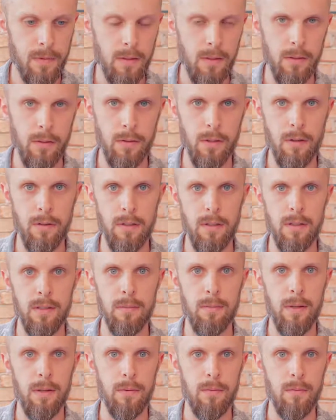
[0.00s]
You don't need to
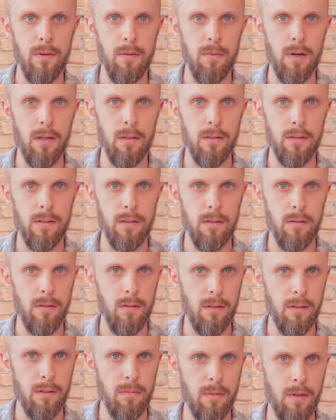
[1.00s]
spend 3 months. You don't
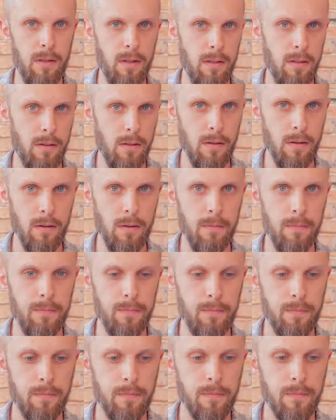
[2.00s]
need to spend a year.
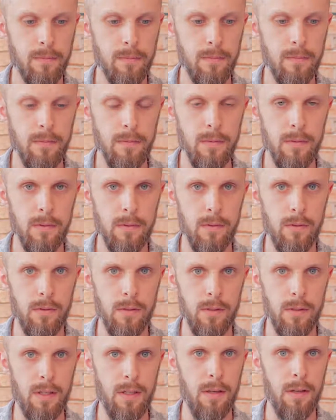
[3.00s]

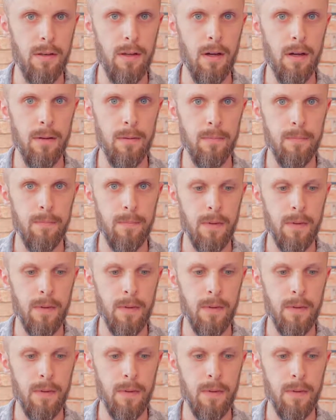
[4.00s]
Just get it done.